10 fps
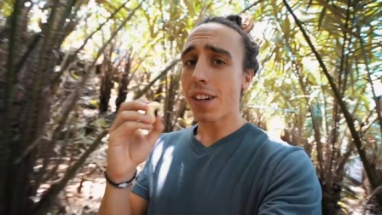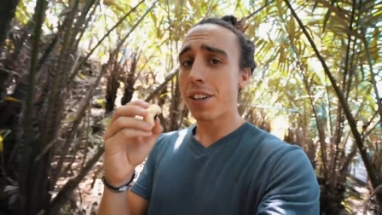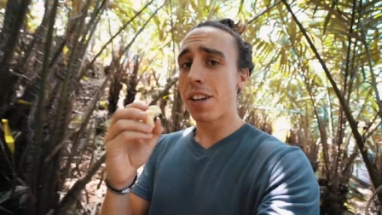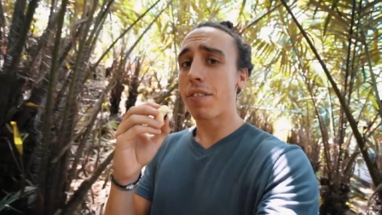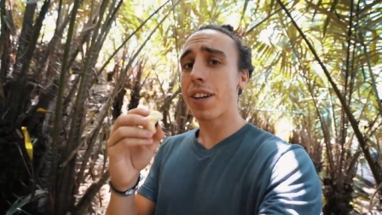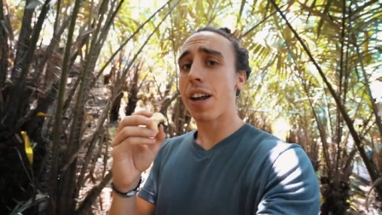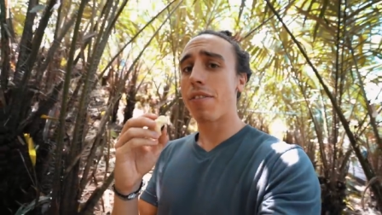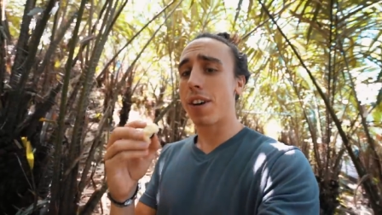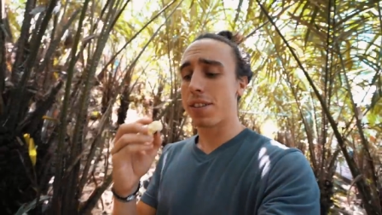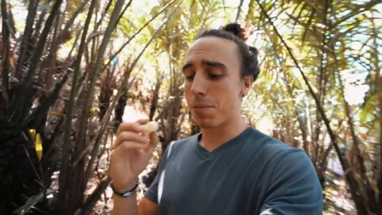you definitely gotta
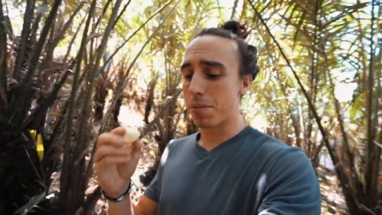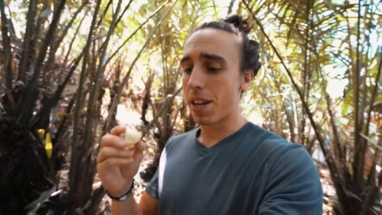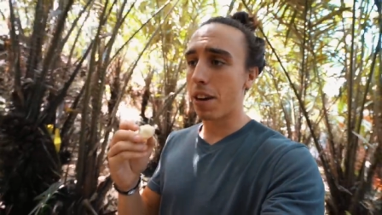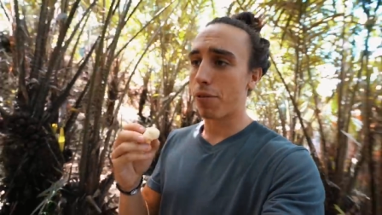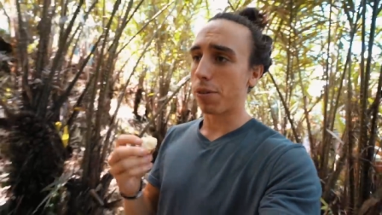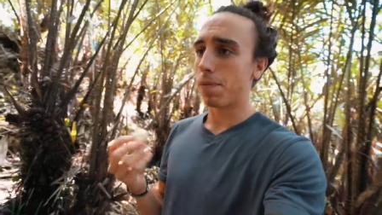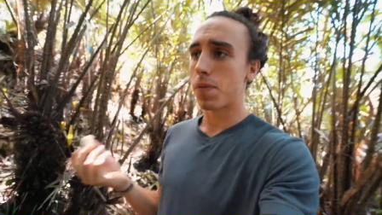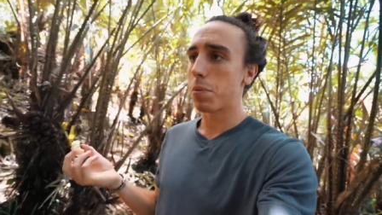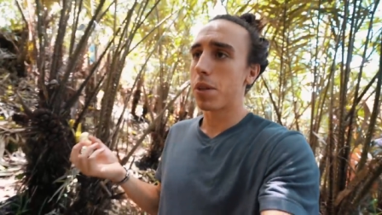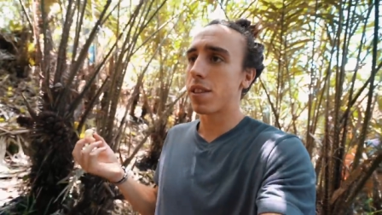find some snake fruit.
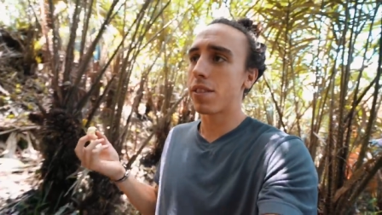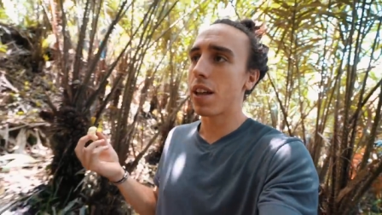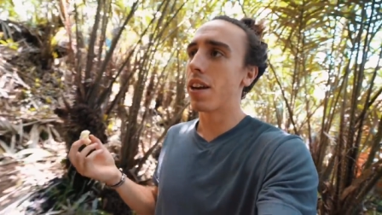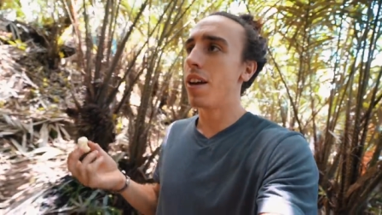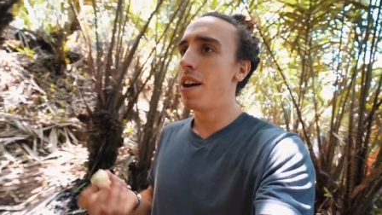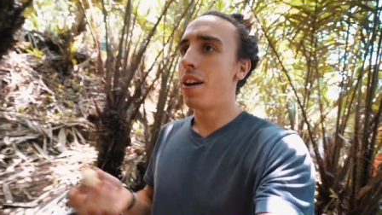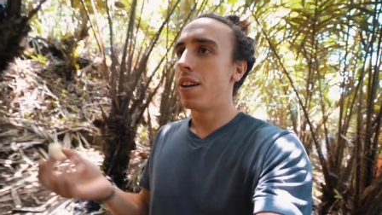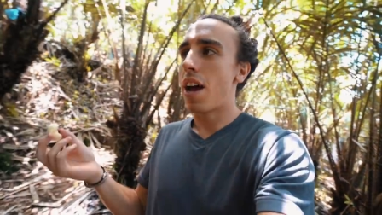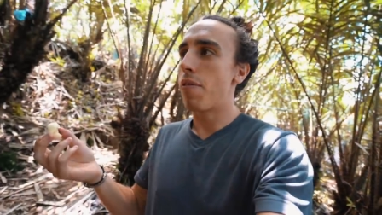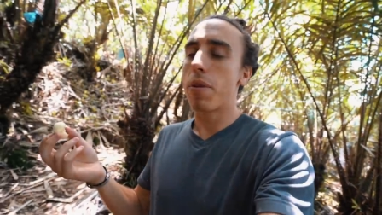I mean, they sell it
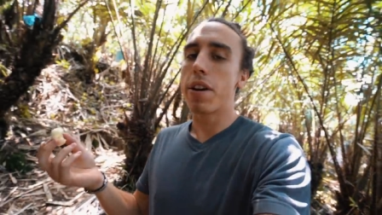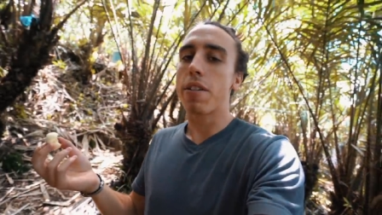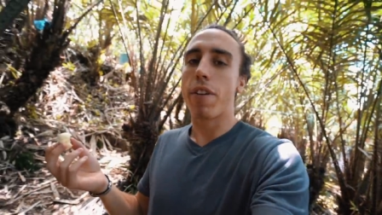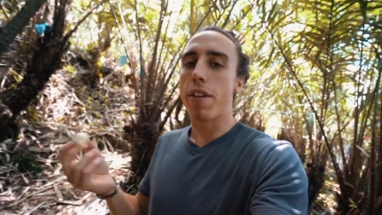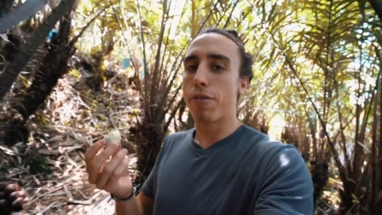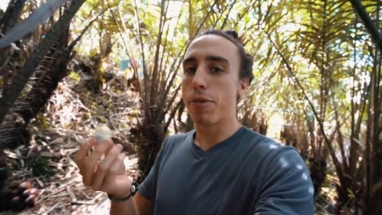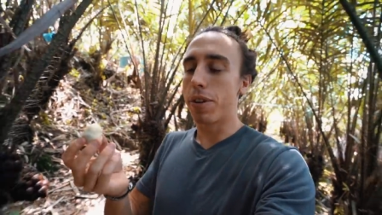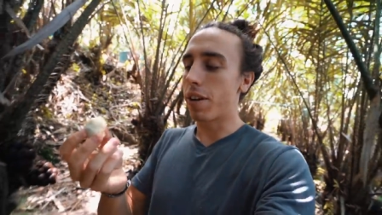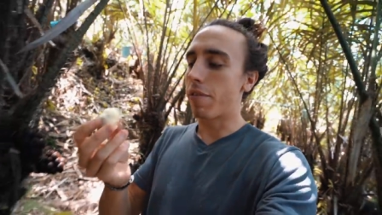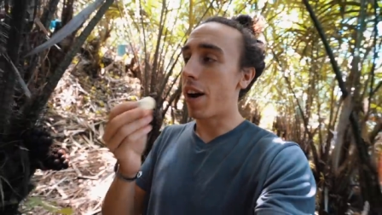everywhere you can find fruit,
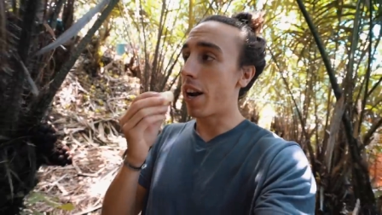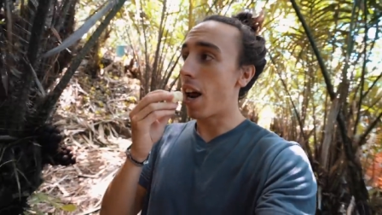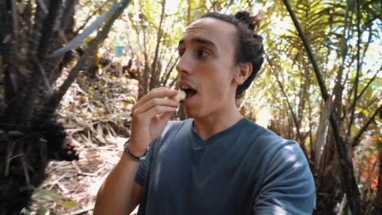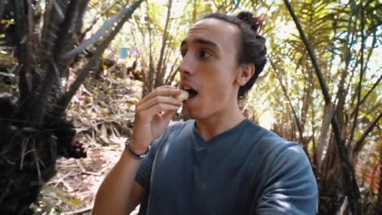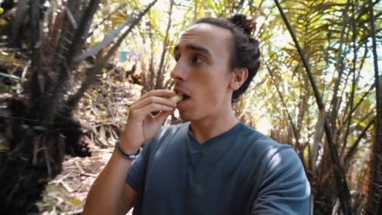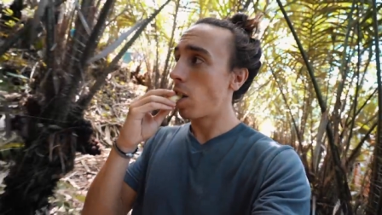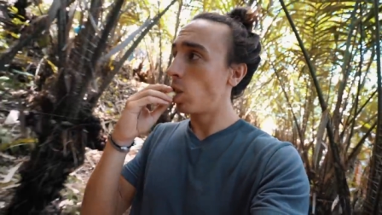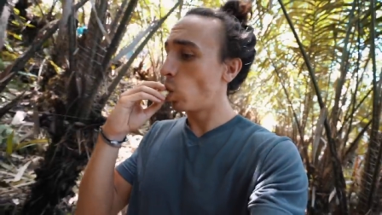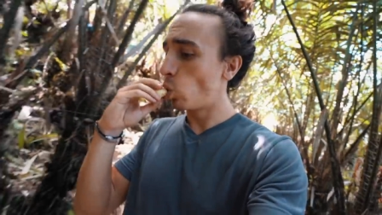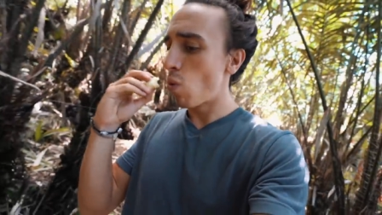you can find it.
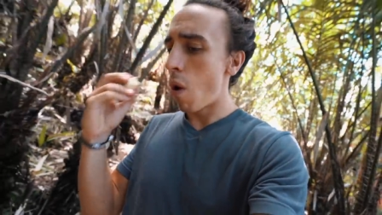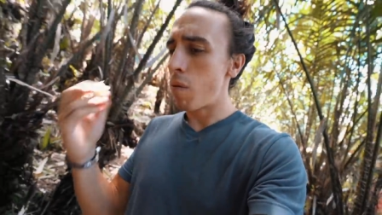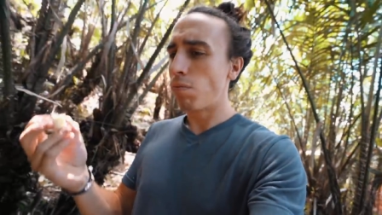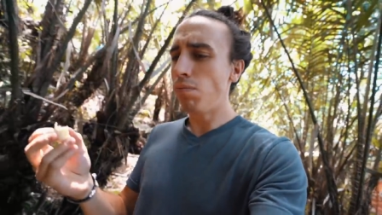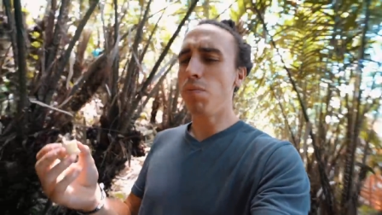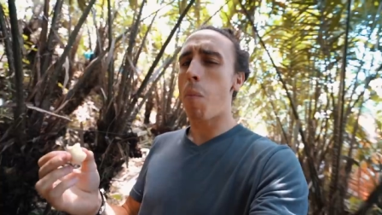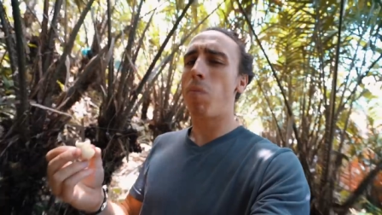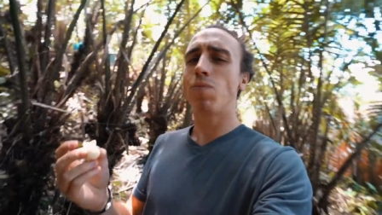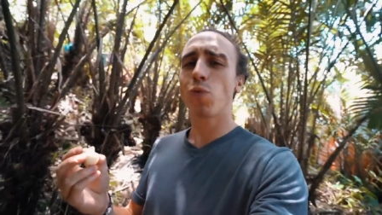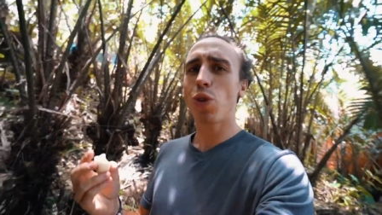Hmm,
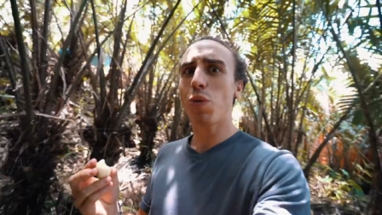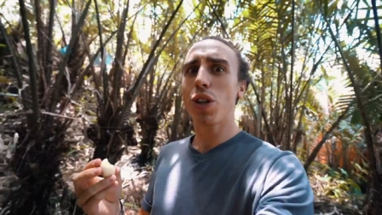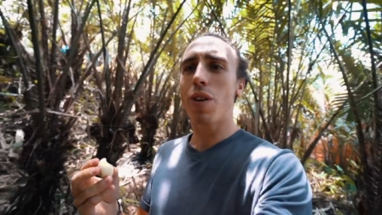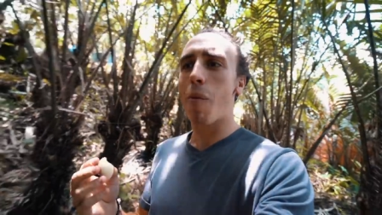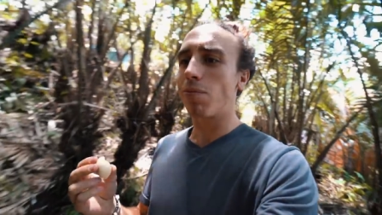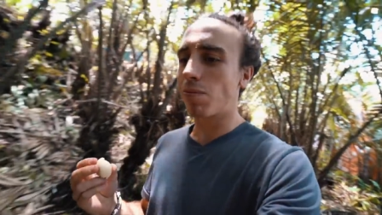so good.